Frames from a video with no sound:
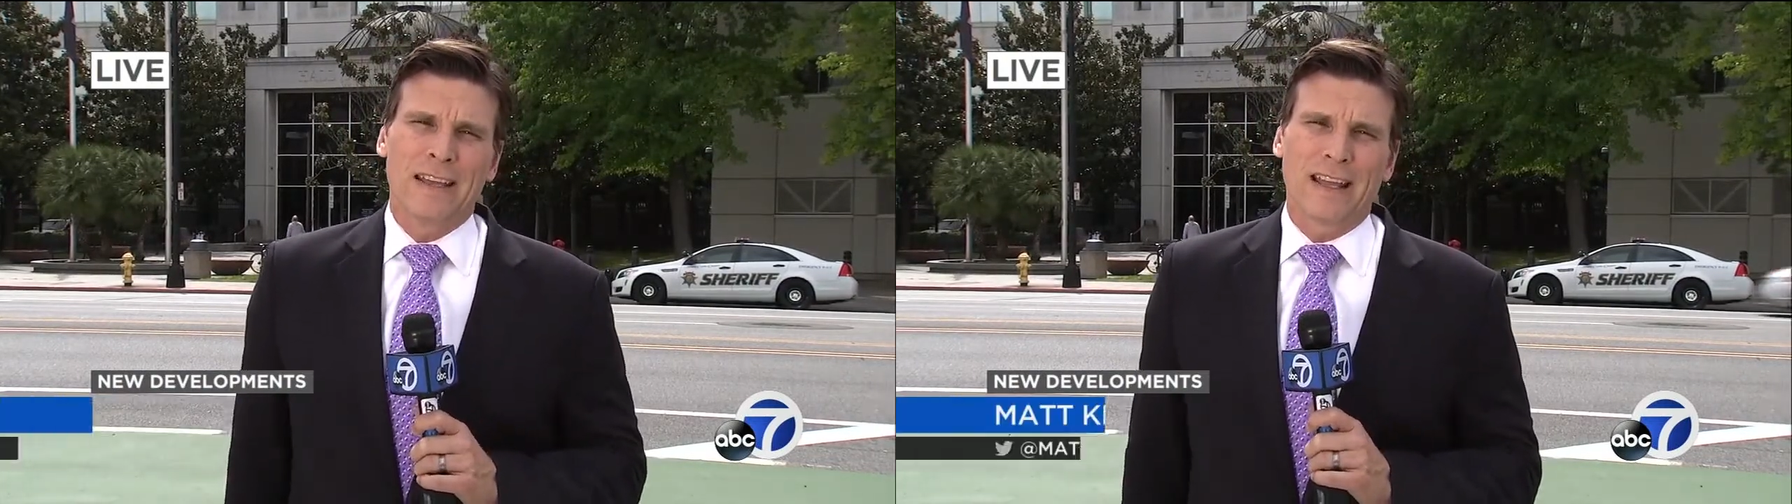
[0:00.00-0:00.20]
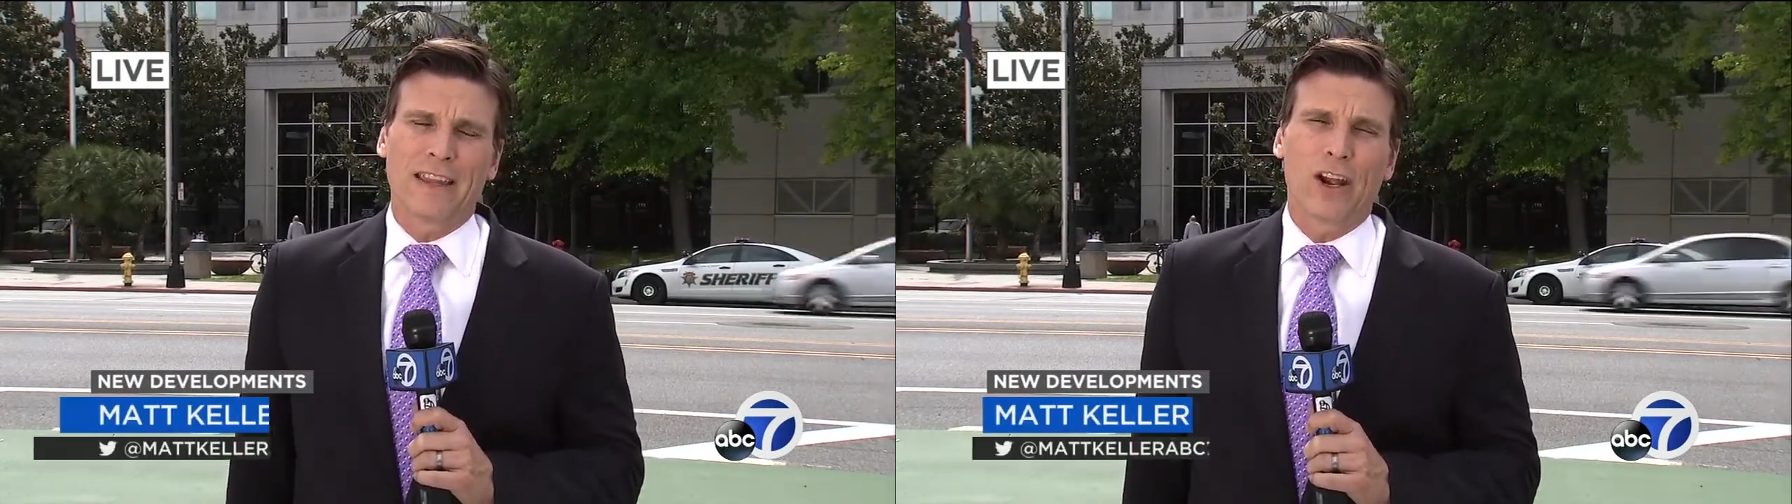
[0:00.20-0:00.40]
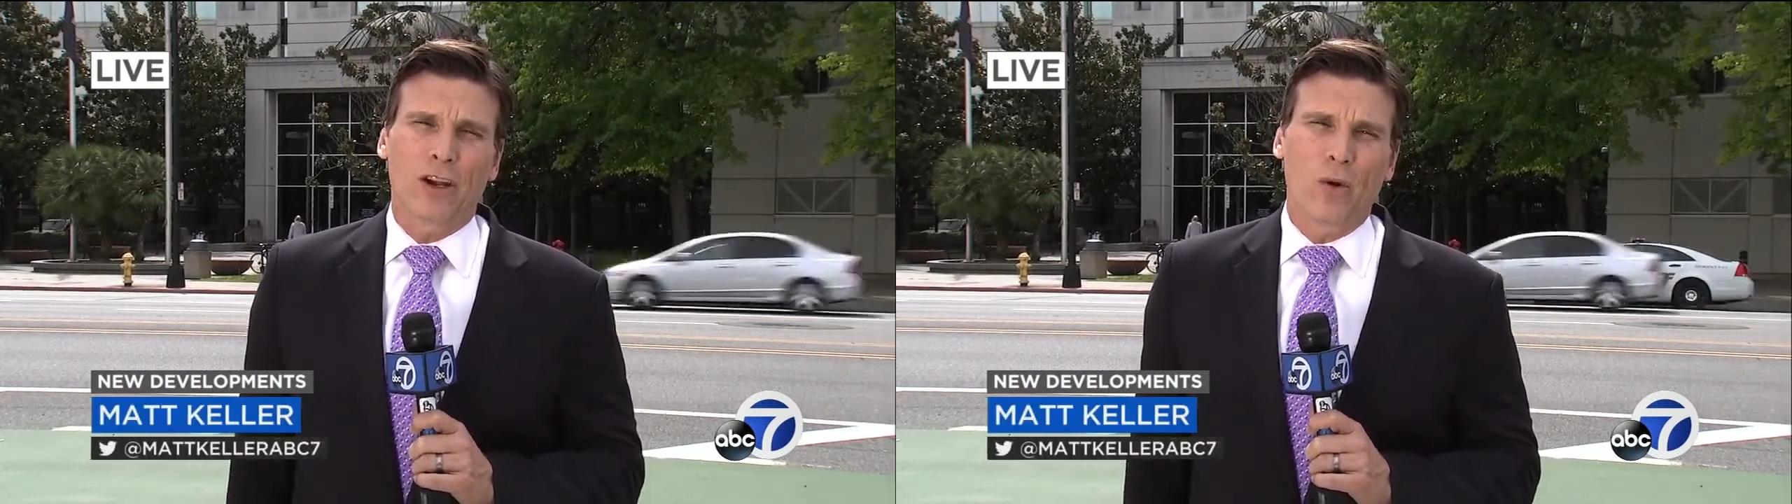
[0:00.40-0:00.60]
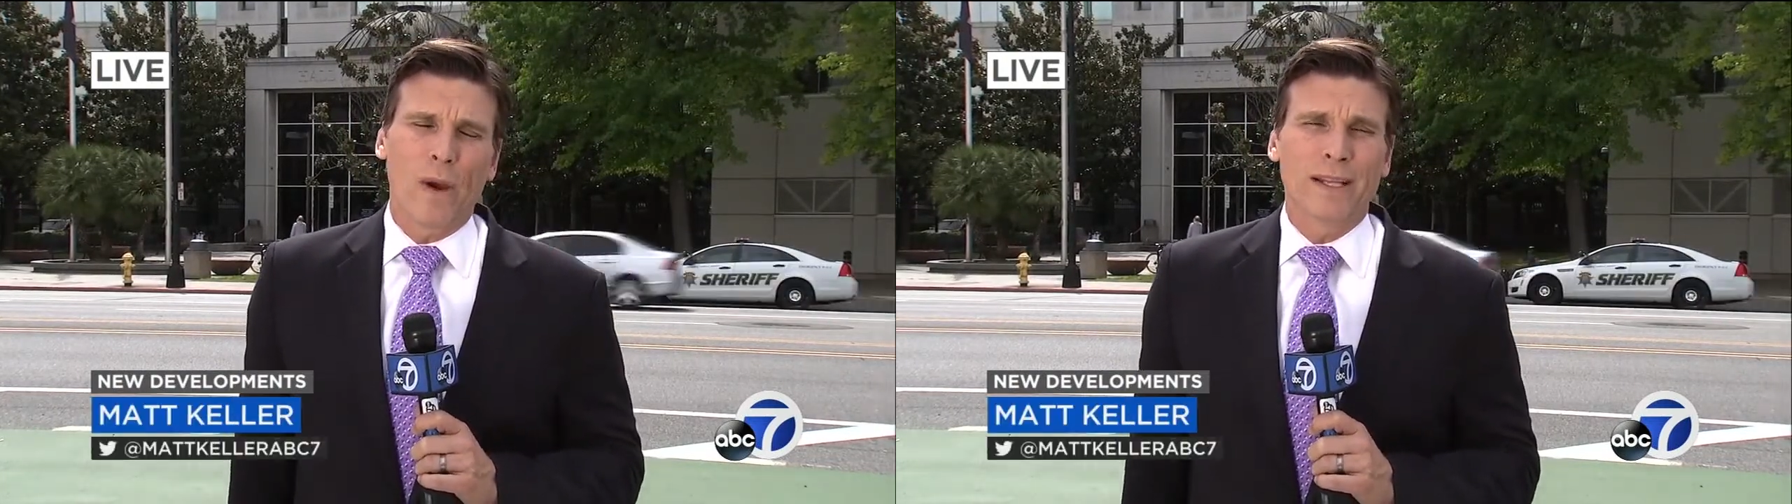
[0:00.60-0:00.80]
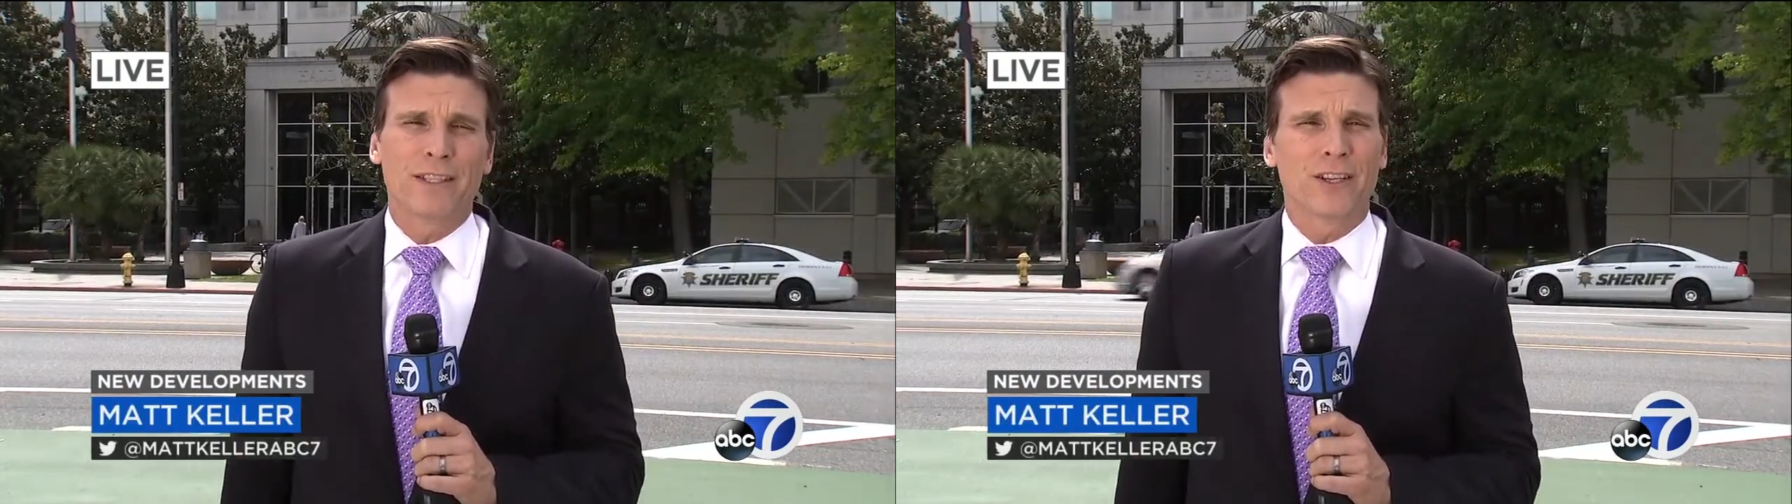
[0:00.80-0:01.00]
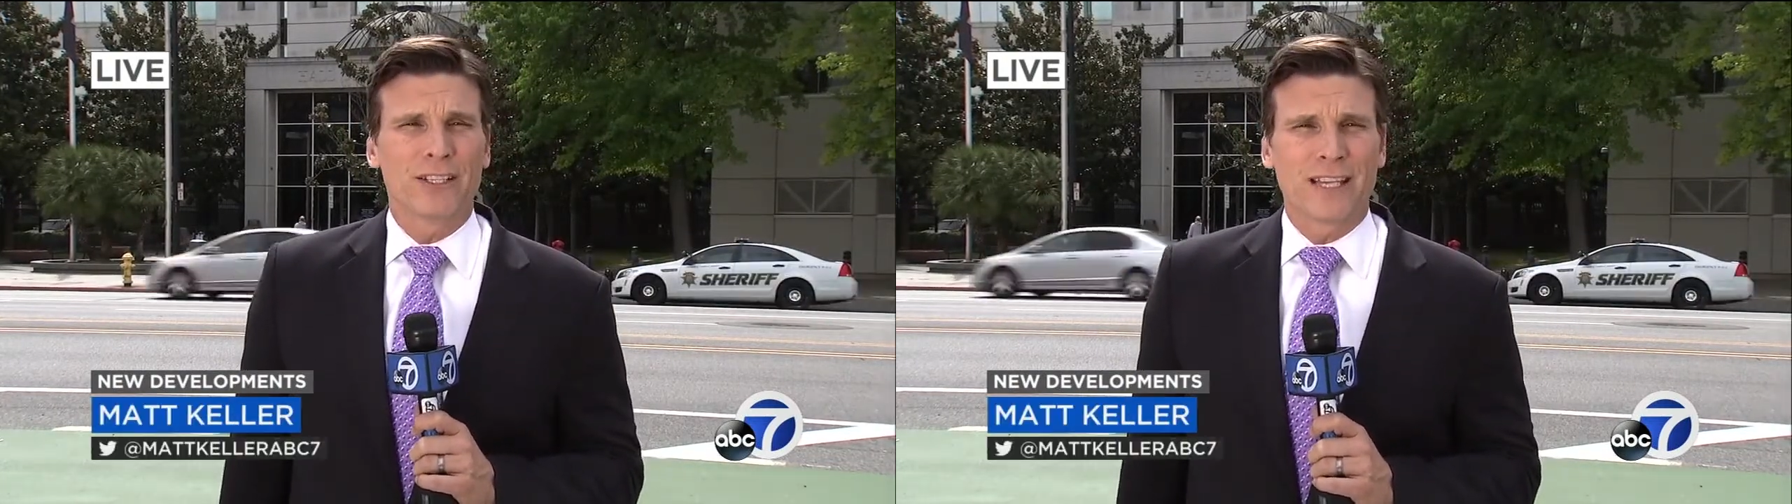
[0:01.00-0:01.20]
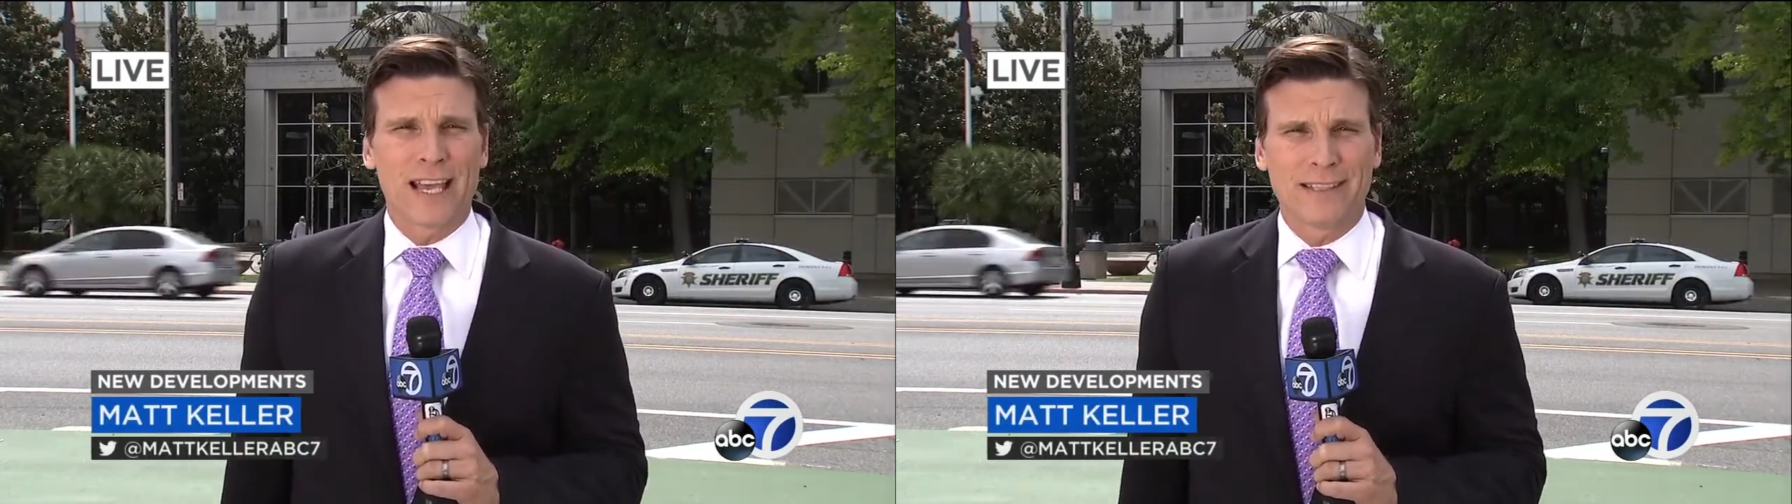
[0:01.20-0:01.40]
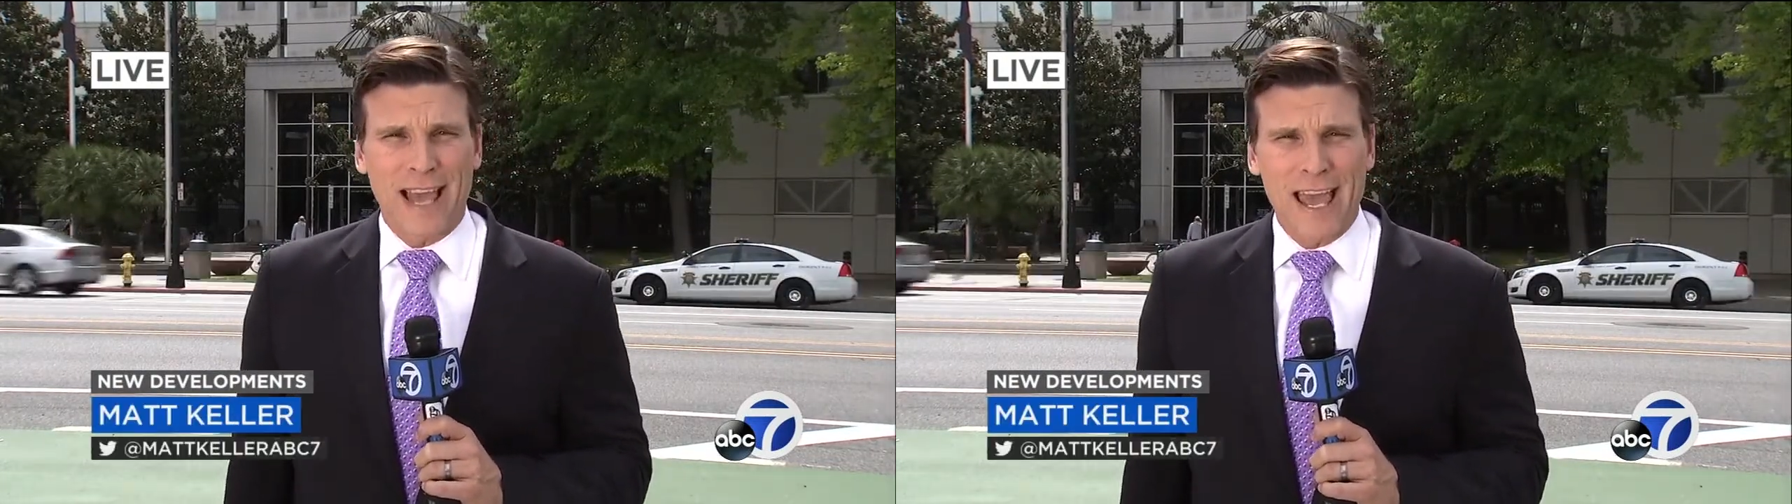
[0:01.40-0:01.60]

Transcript: that they are going to wait until this case